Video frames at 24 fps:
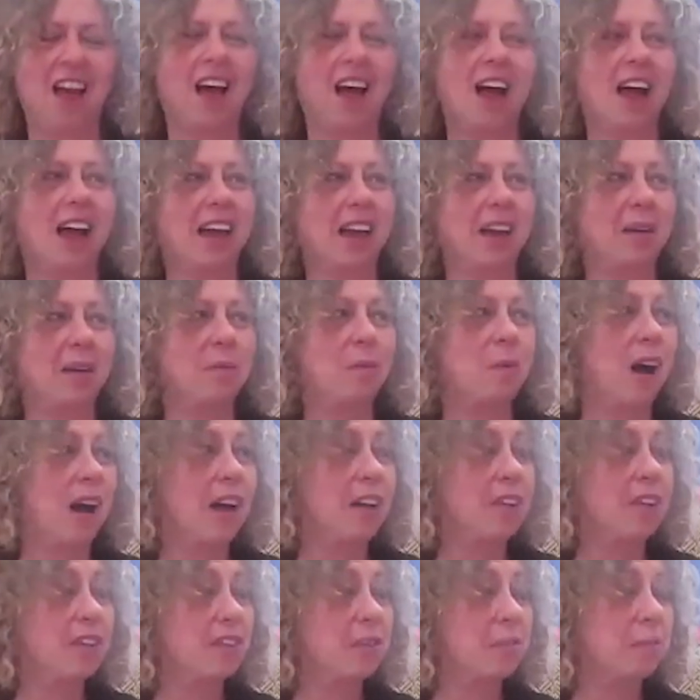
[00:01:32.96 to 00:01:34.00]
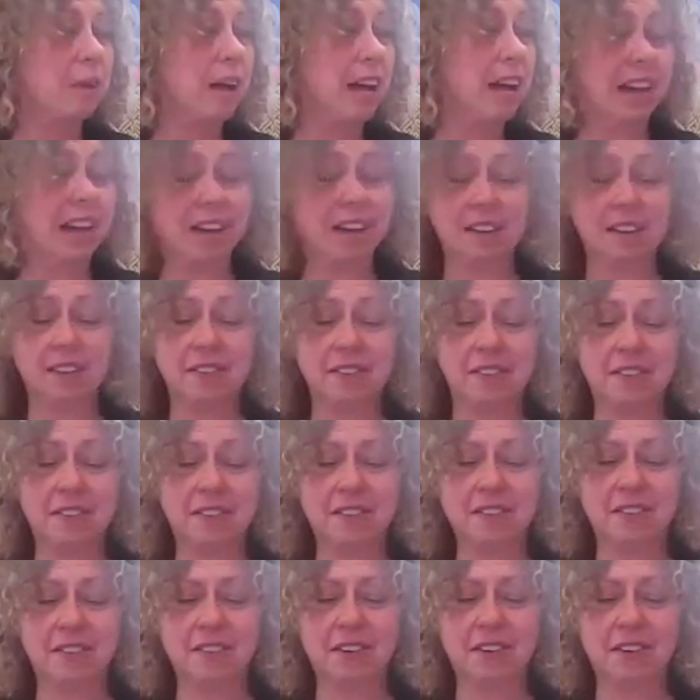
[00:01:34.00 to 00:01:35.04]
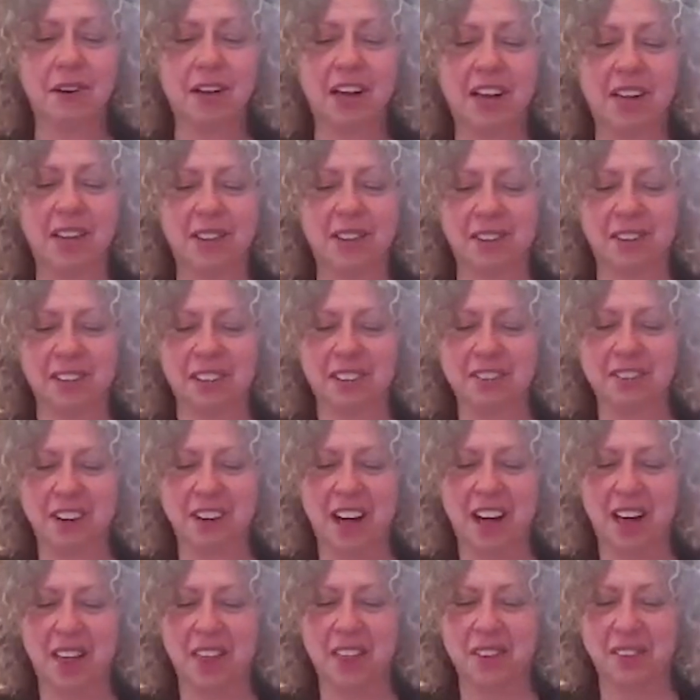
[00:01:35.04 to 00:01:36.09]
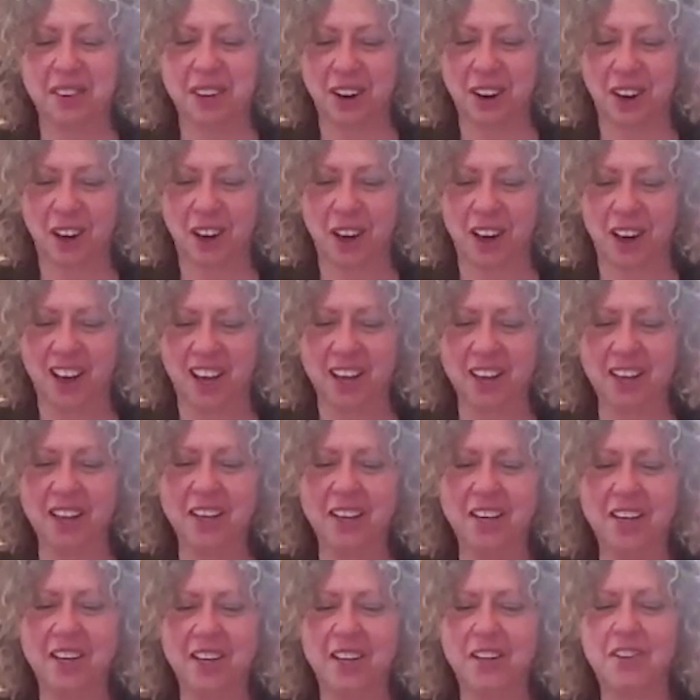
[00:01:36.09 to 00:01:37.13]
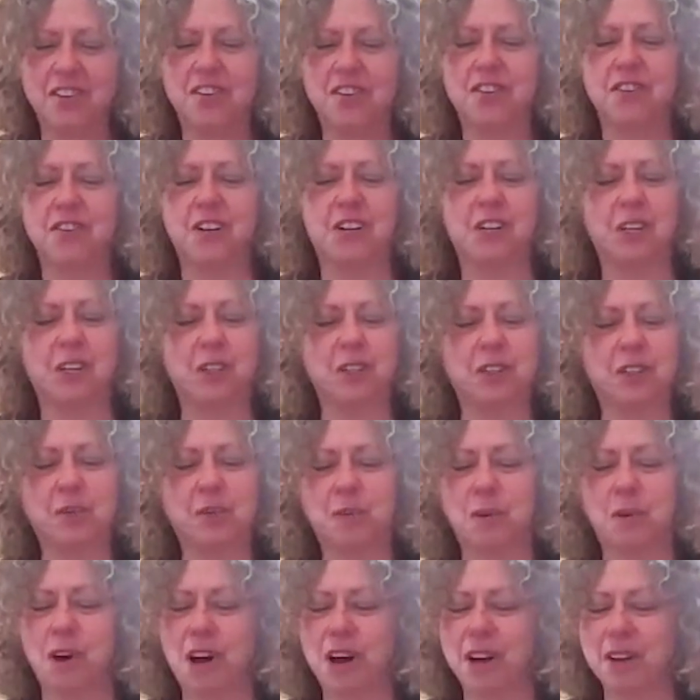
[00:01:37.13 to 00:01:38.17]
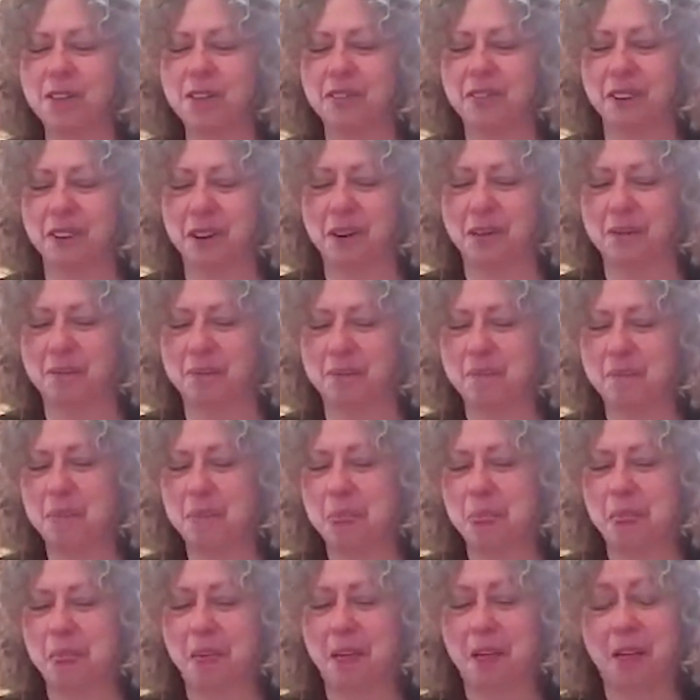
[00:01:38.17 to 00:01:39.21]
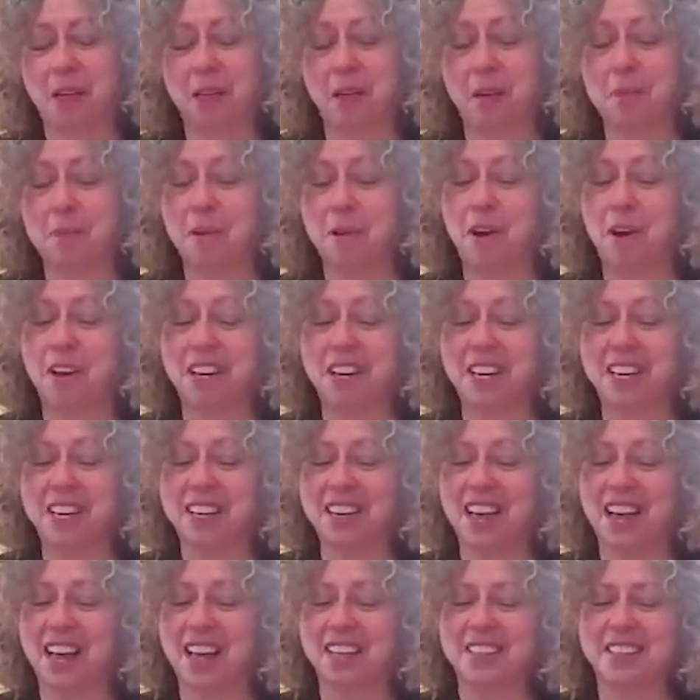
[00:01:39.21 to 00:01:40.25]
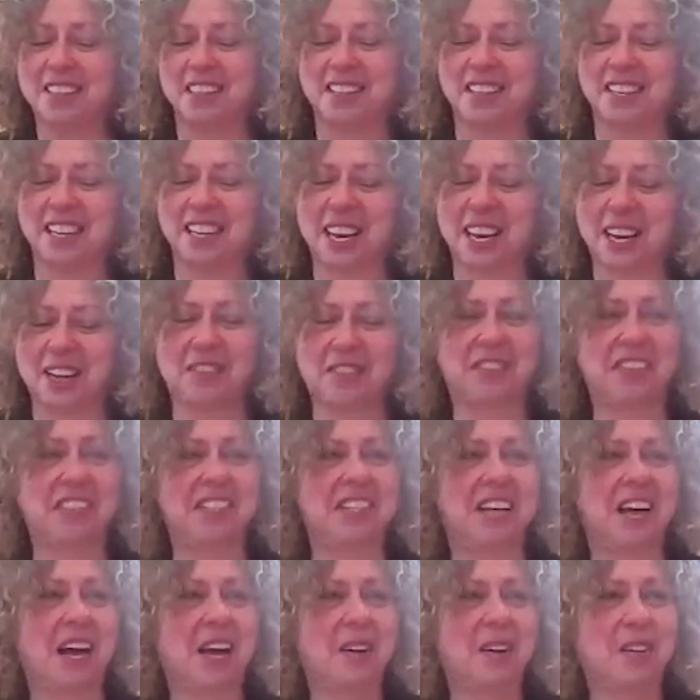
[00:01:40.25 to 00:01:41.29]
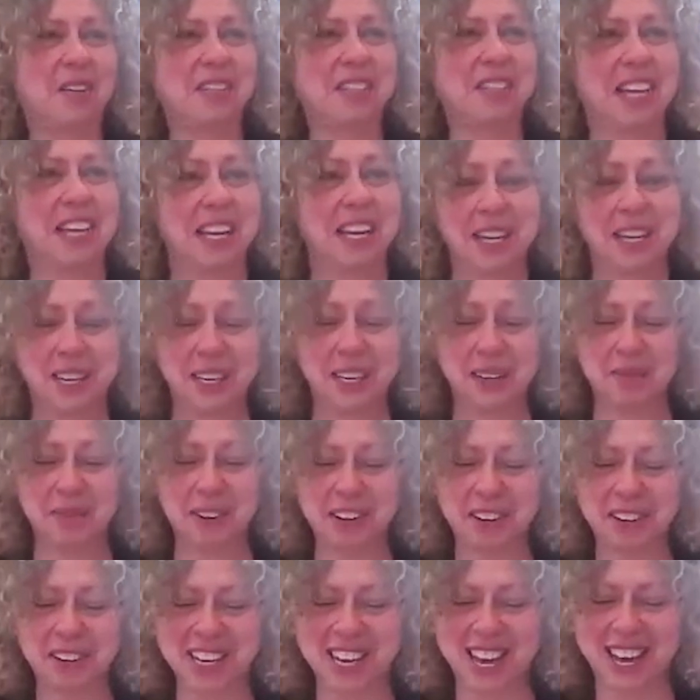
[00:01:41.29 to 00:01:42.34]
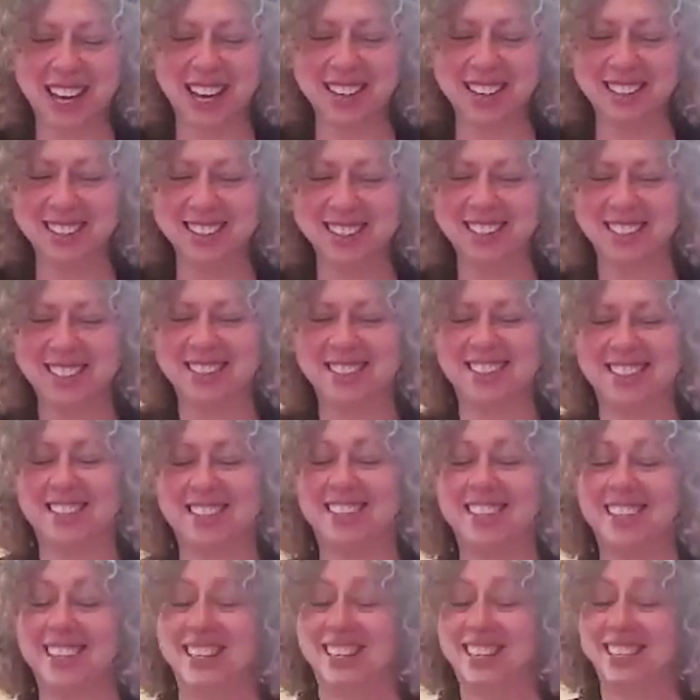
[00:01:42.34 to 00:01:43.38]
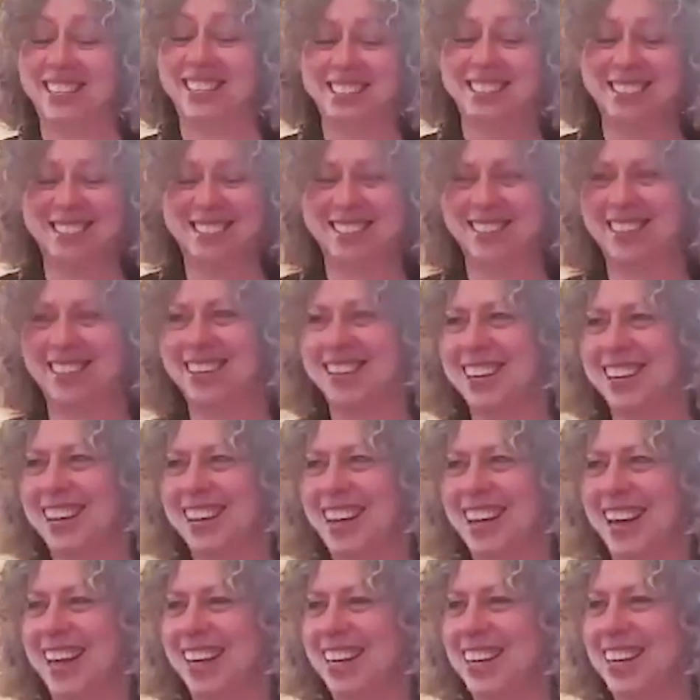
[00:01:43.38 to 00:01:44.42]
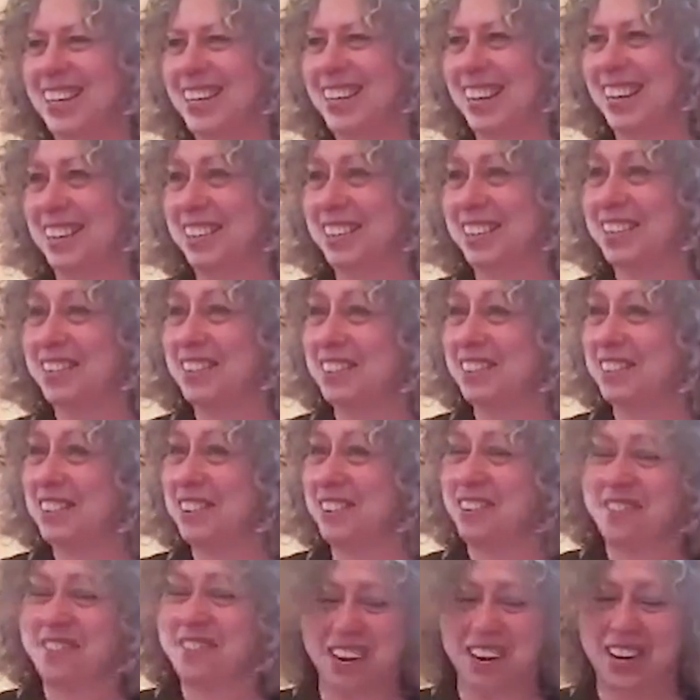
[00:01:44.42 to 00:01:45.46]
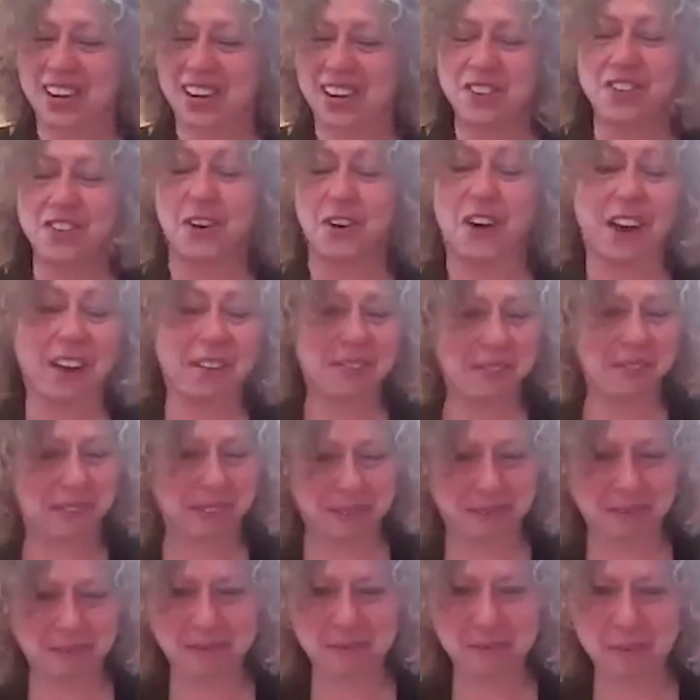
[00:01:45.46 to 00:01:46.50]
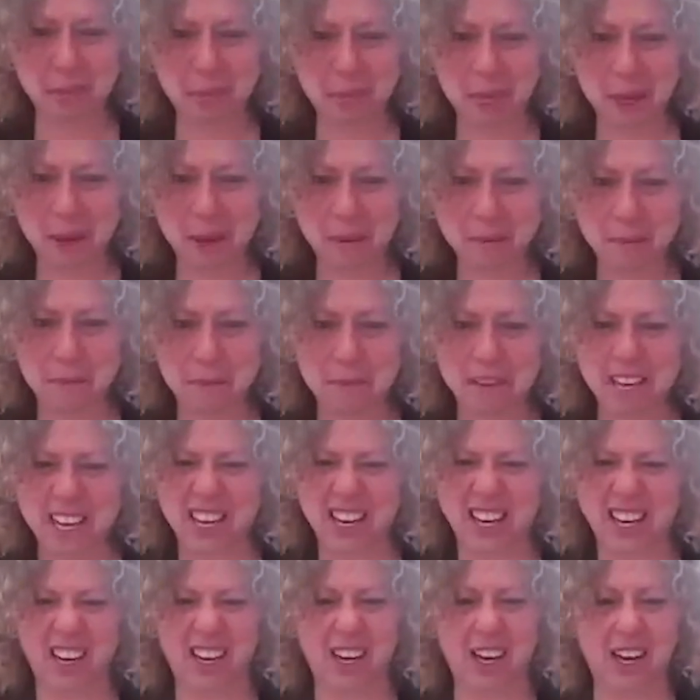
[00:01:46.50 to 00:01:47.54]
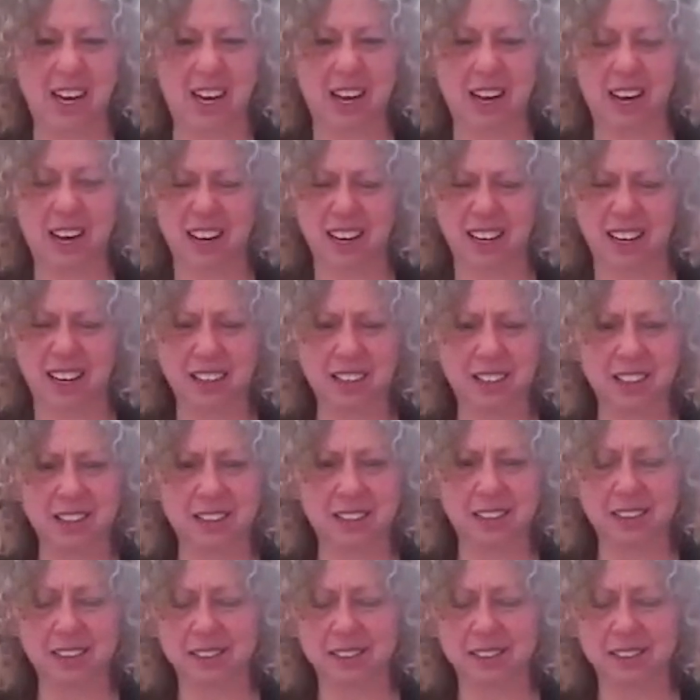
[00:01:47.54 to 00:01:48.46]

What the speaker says: I watched my elderly father-in-law struggle to walk from a parking lot to the gate of a soccer stadium where he has season tickets and gets great joy from being a